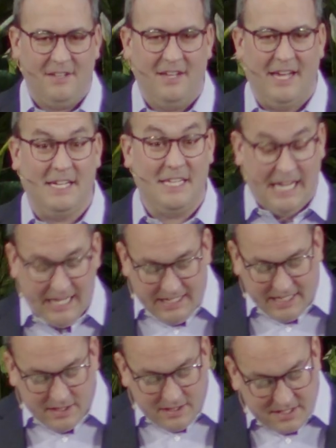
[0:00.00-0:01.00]
And
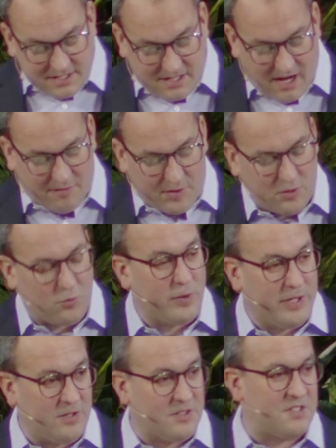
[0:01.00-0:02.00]
Gideon discovered
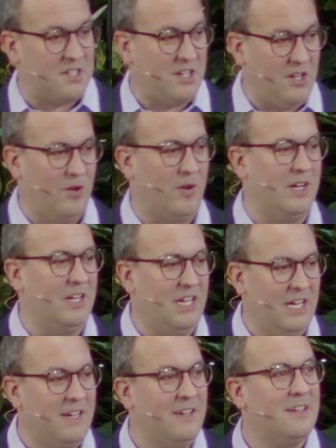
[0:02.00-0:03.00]
real
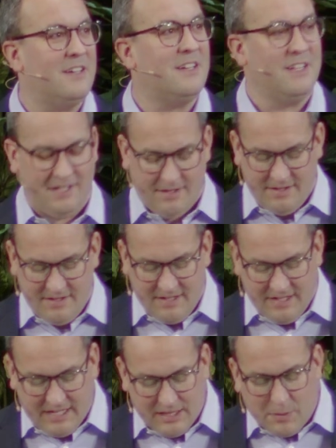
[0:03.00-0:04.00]
security
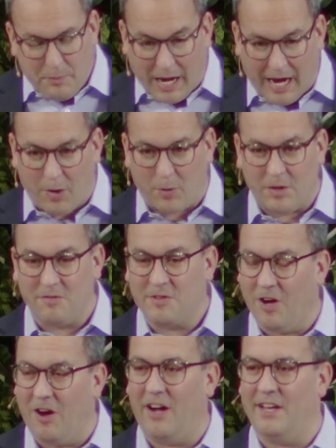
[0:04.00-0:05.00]
in the power of
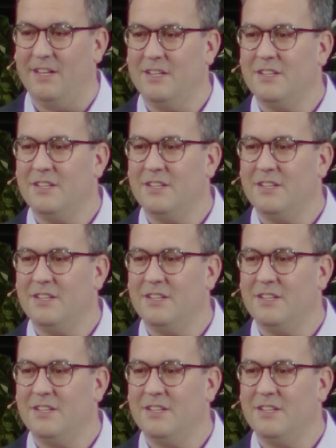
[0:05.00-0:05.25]
God.